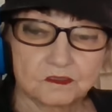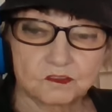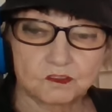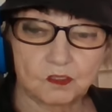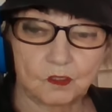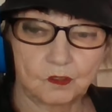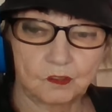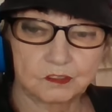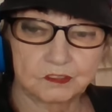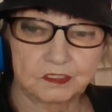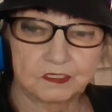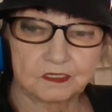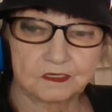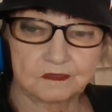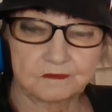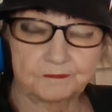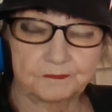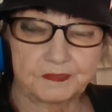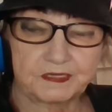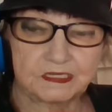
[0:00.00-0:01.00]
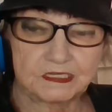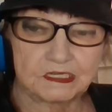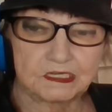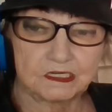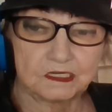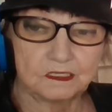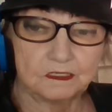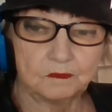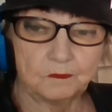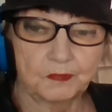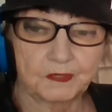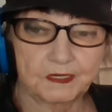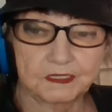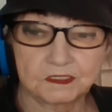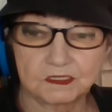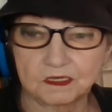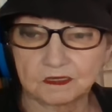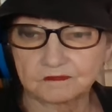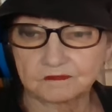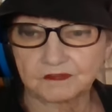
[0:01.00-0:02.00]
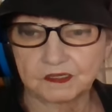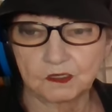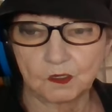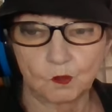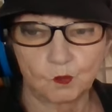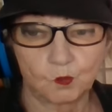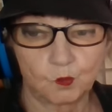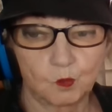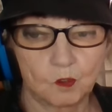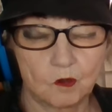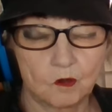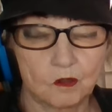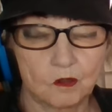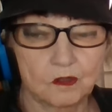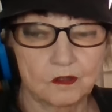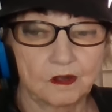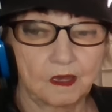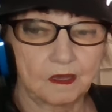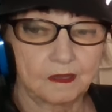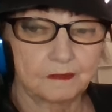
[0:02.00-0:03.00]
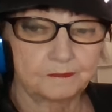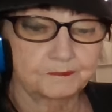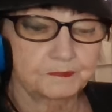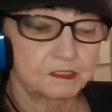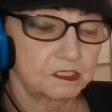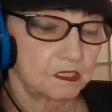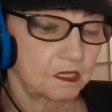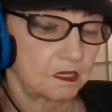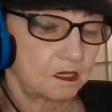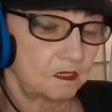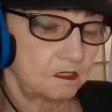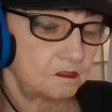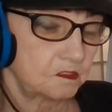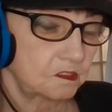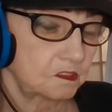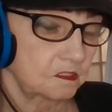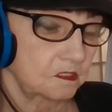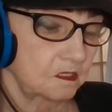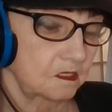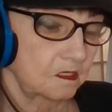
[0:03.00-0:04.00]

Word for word: So I'll give, begin by giving a war update.